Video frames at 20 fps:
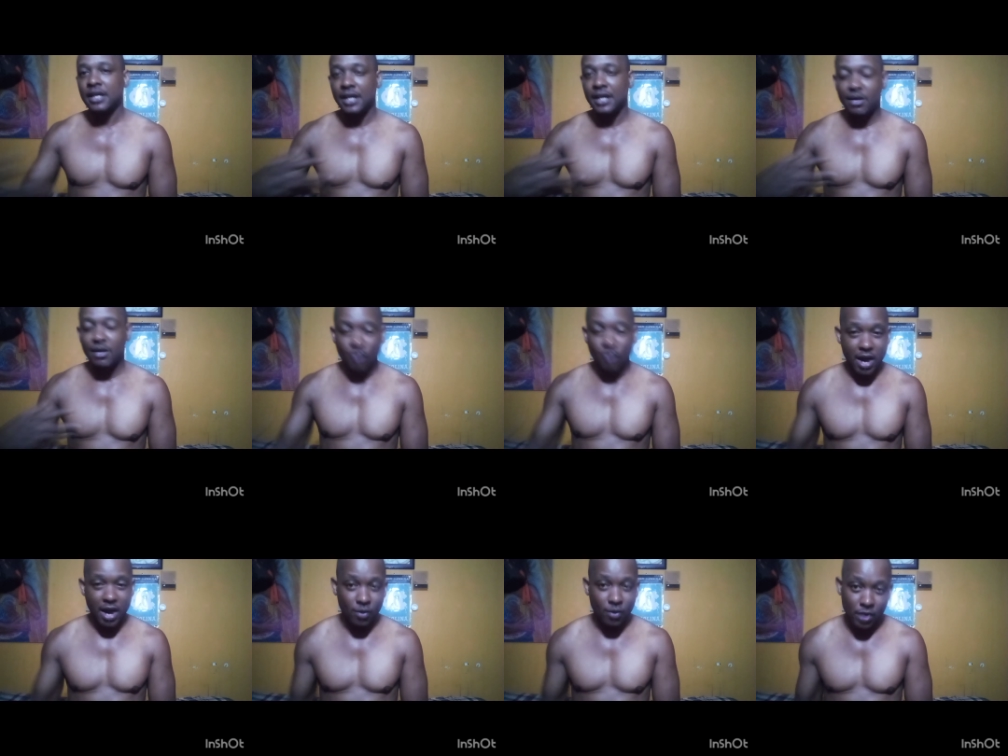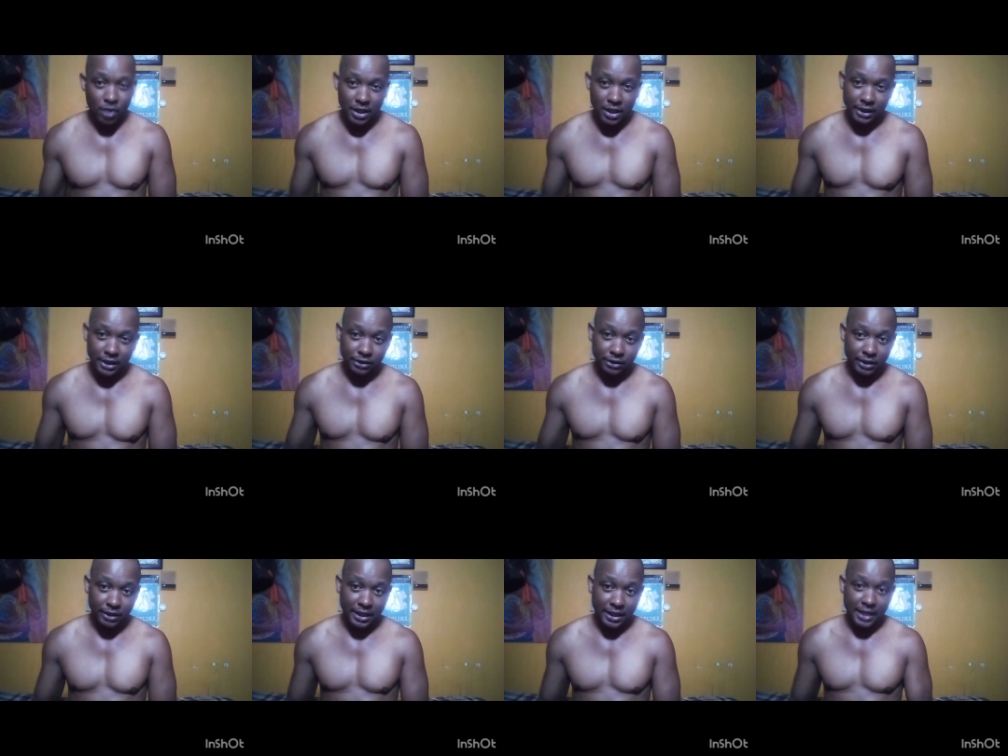and Wack
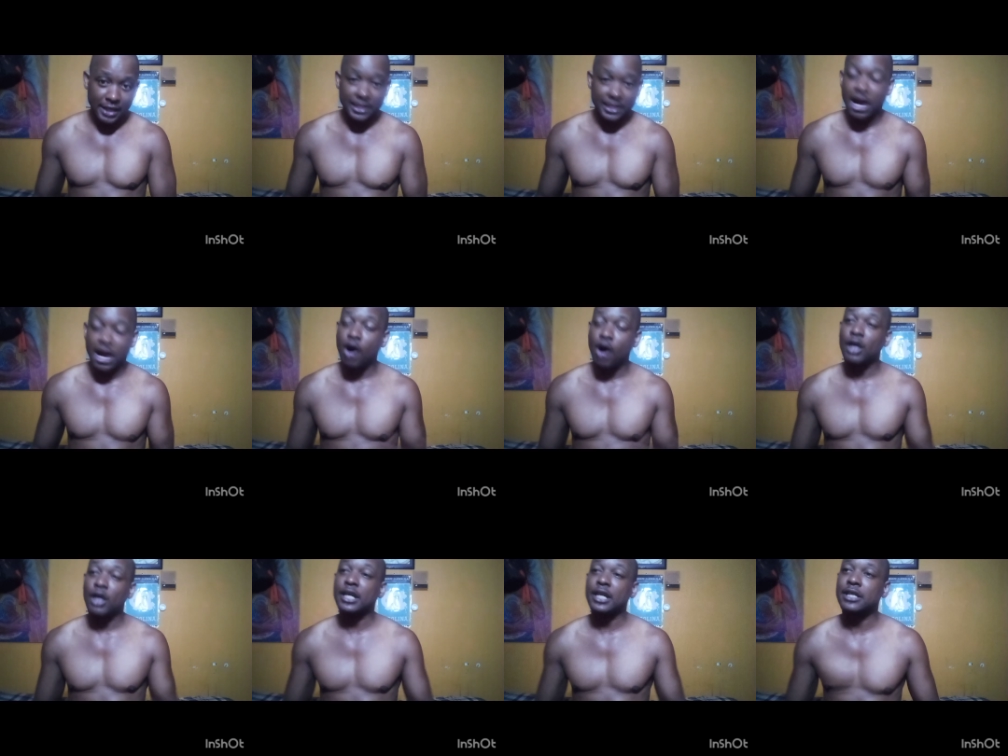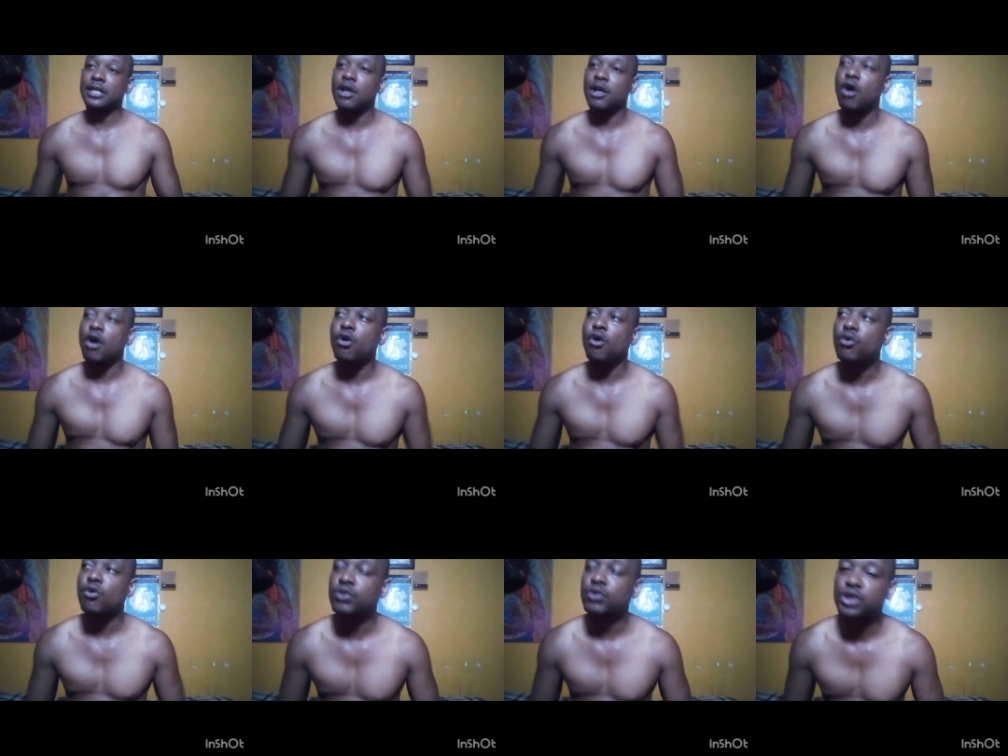100, and y'all get the
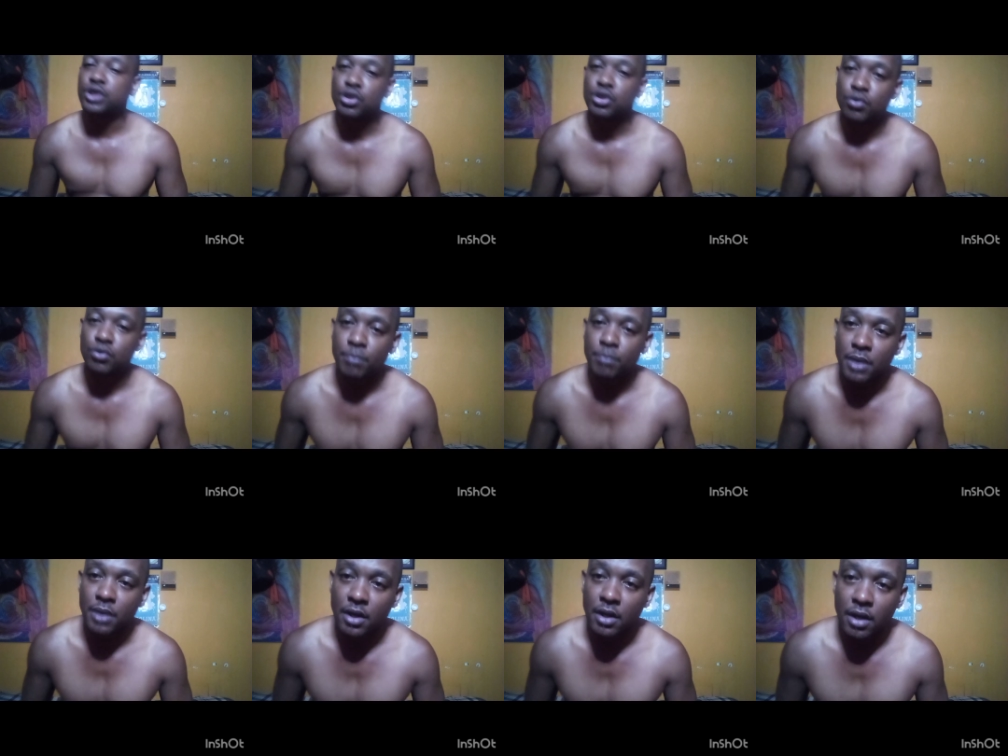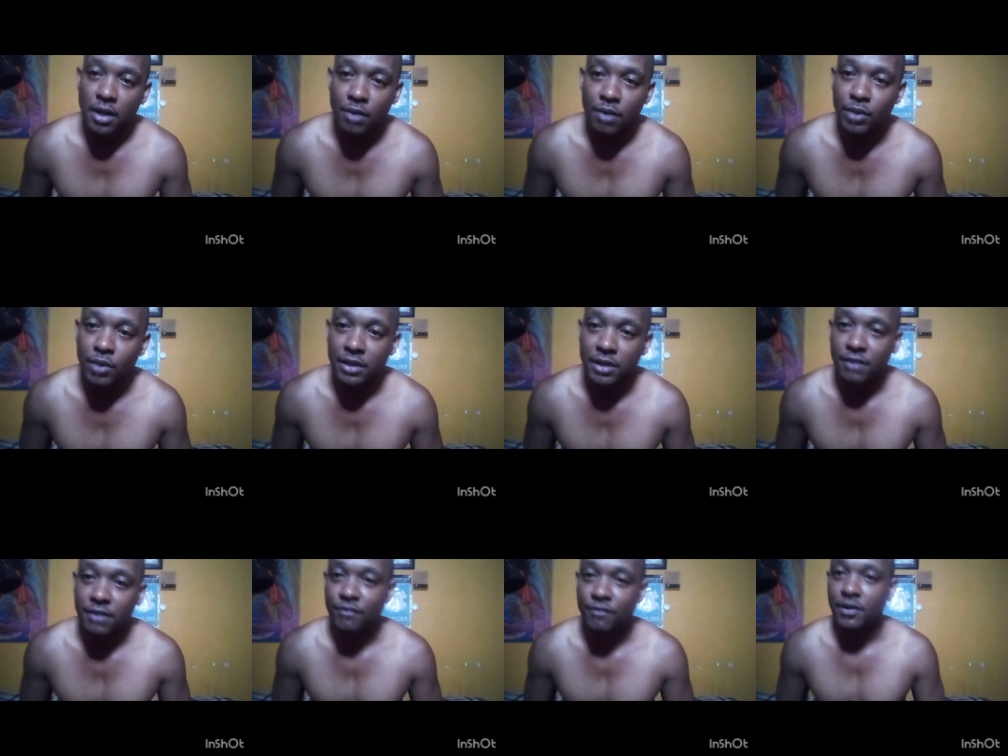whole scoop of
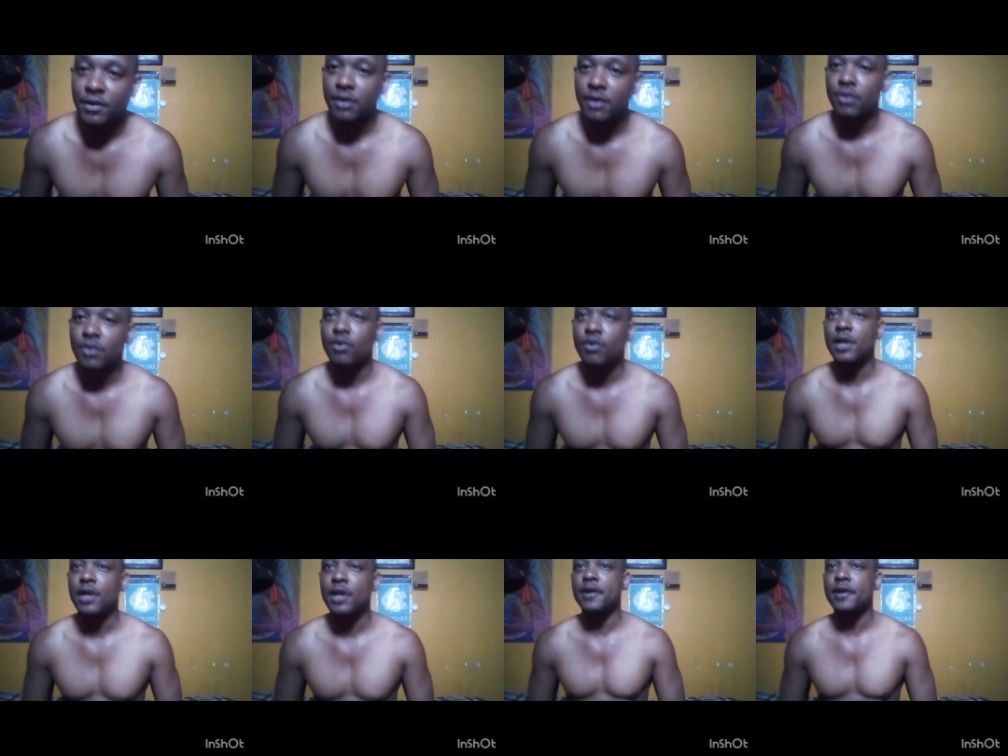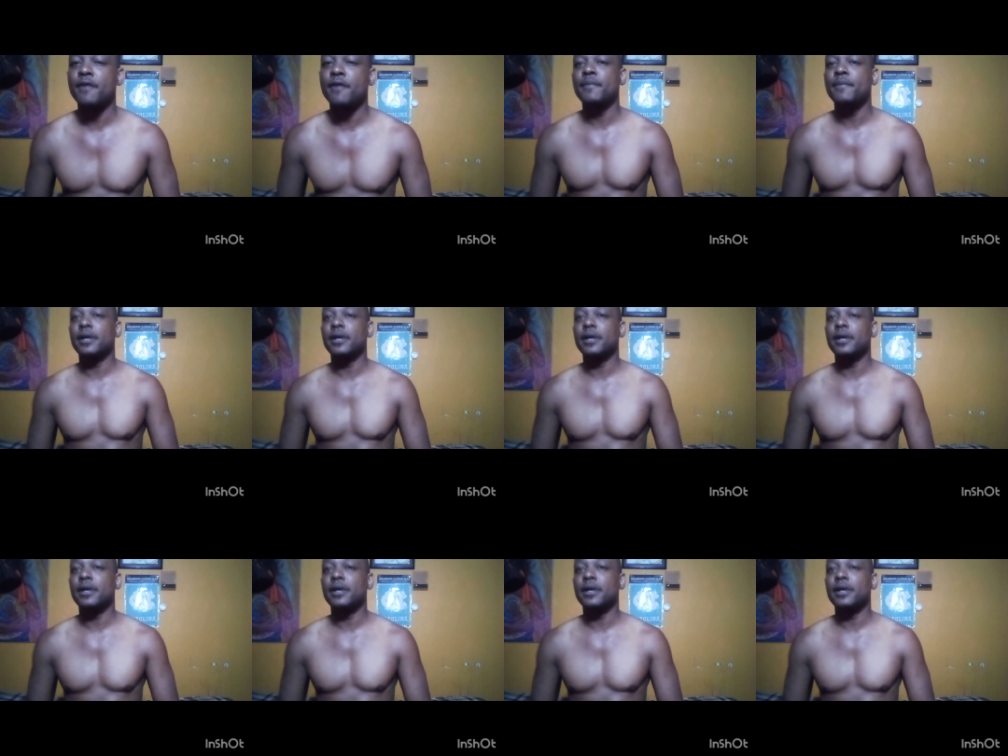what the fuck going on.